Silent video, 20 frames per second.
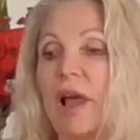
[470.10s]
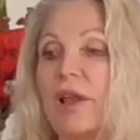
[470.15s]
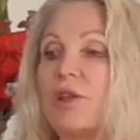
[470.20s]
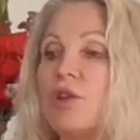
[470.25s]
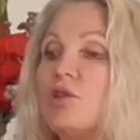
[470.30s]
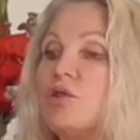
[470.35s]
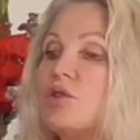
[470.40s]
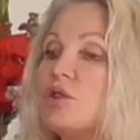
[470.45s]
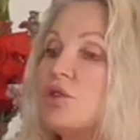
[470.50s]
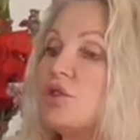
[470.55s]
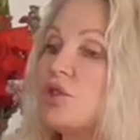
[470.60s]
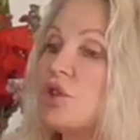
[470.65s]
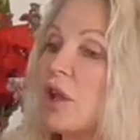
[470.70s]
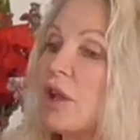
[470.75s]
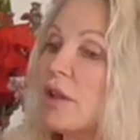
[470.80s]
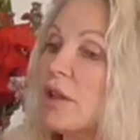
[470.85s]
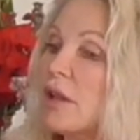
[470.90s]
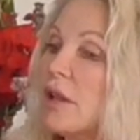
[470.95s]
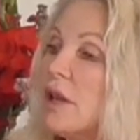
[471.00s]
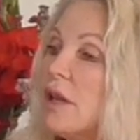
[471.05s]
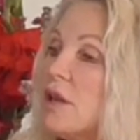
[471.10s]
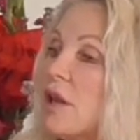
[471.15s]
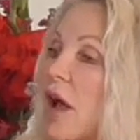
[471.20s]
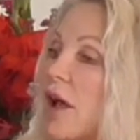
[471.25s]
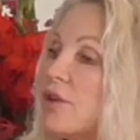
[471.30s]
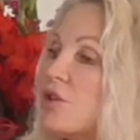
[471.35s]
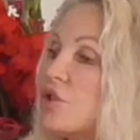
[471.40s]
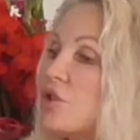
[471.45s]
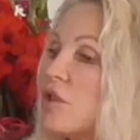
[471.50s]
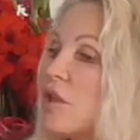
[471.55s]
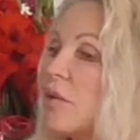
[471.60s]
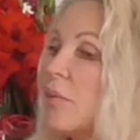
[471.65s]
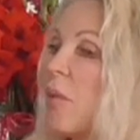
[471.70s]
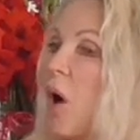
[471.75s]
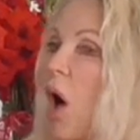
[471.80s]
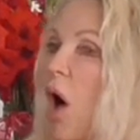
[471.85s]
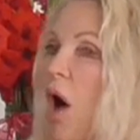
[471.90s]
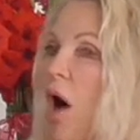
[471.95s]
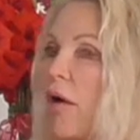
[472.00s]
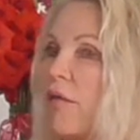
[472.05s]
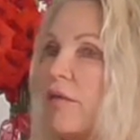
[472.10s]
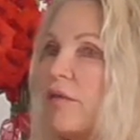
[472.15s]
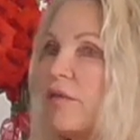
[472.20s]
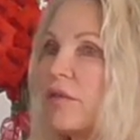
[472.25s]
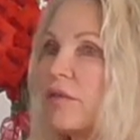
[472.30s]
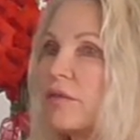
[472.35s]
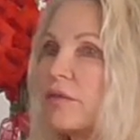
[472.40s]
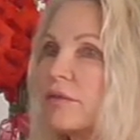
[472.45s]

like you to gently nudge them off.